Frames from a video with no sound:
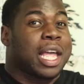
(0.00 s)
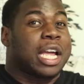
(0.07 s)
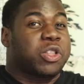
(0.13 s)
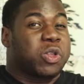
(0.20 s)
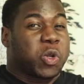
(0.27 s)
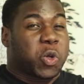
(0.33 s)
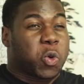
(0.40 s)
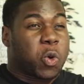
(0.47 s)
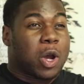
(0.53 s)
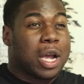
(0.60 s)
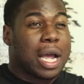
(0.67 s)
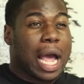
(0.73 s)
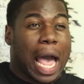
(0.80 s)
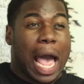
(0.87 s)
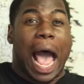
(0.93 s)
that
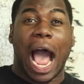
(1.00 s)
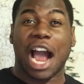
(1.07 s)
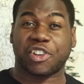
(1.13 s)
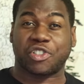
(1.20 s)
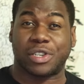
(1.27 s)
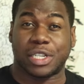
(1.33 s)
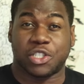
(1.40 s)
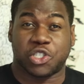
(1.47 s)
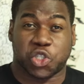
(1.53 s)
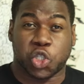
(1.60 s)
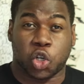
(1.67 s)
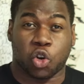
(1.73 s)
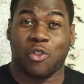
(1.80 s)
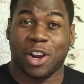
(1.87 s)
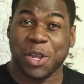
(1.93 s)
actually
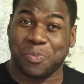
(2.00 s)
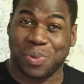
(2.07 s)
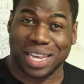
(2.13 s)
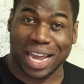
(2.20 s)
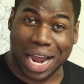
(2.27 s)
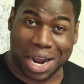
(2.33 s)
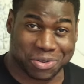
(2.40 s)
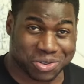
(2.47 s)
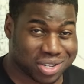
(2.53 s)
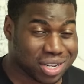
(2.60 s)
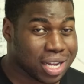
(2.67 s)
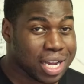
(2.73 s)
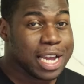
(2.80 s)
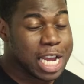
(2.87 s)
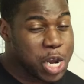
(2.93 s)
should already be out.
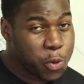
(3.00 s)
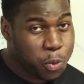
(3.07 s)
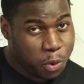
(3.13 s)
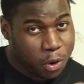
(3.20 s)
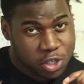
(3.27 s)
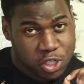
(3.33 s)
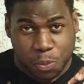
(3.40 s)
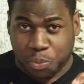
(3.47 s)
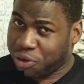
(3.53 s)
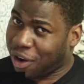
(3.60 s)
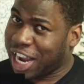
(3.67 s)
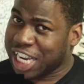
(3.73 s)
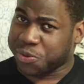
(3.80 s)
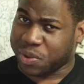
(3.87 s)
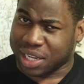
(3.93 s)
It would not
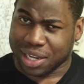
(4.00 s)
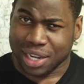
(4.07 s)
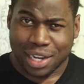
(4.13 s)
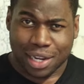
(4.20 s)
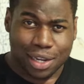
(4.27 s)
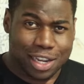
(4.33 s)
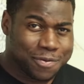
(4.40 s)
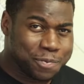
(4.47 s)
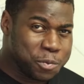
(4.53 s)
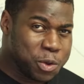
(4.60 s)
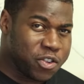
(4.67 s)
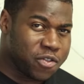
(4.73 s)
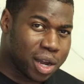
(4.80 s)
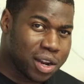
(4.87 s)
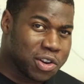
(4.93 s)
surprise me if
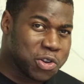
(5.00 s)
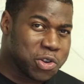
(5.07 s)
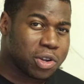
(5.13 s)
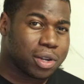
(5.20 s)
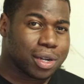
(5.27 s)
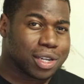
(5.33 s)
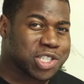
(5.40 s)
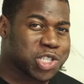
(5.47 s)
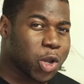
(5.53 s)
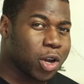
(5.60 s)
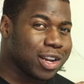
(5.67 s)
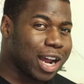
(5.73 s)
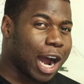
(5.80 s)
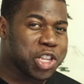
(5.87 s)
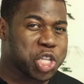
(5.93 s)
Movie Man Lucas
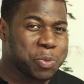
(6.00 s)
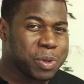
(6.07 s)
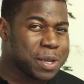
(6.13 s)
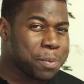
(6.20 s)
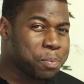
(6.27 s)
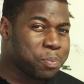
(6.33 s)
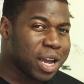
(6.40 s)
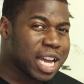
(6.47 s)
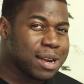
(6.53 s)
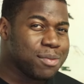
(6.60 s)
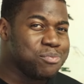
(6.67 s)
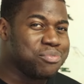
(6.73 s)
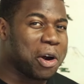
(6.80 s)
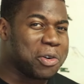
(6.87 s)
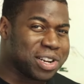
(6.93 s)
turned out to be
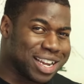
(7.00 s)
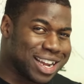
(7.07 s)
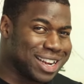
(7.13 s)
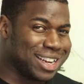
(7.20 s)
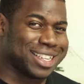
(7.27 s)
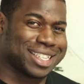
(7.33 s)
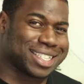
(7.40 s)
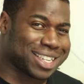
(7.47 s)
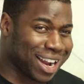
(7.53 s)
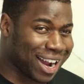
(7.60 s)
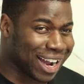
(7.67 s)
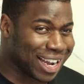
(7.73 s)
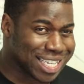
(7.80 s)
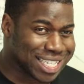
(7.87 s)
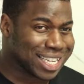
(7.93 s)
Ben Brode in
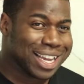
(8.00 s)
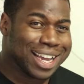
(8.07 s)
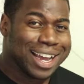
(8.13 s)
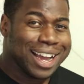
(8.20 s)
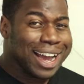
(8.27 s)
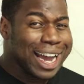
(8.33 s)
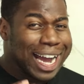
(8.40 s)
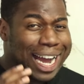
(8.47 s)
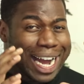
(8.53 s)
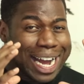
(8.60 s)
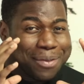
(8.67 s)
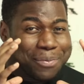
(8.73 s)
disguise. I